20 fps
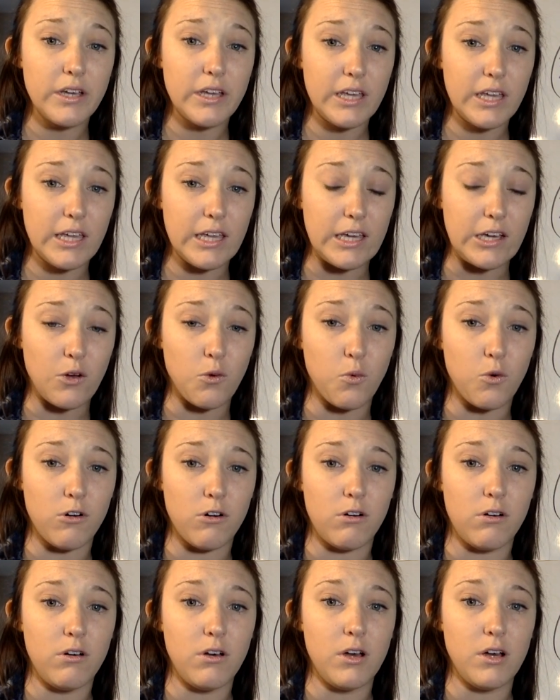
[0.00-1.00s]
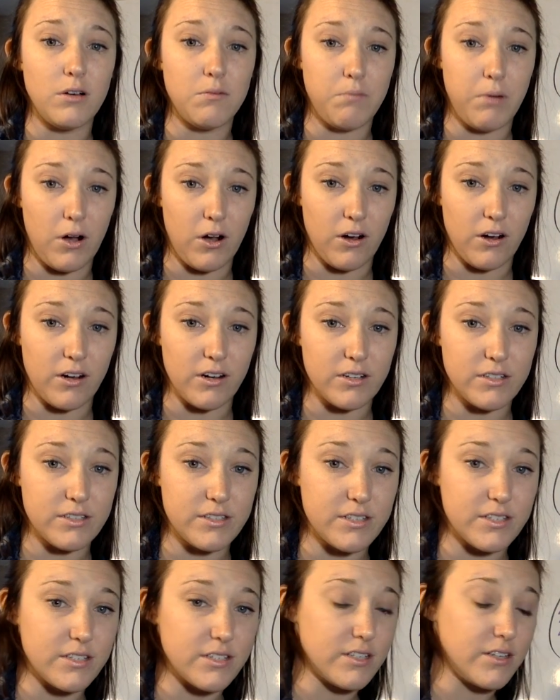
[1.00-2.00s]
equal
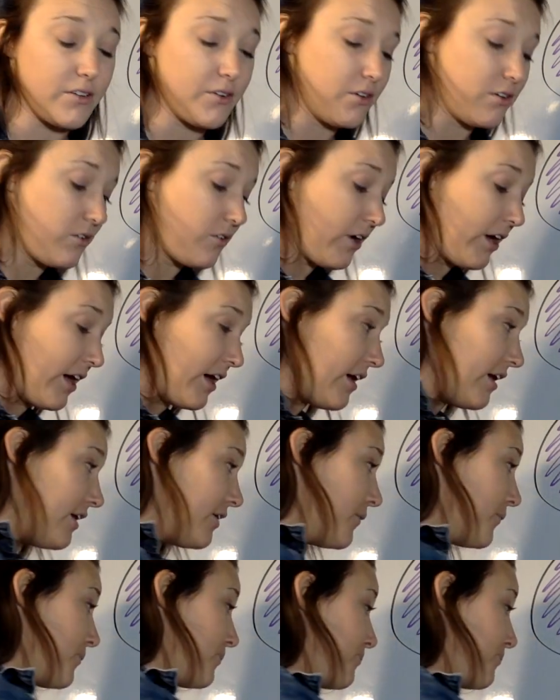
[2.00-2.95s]
parts, okay?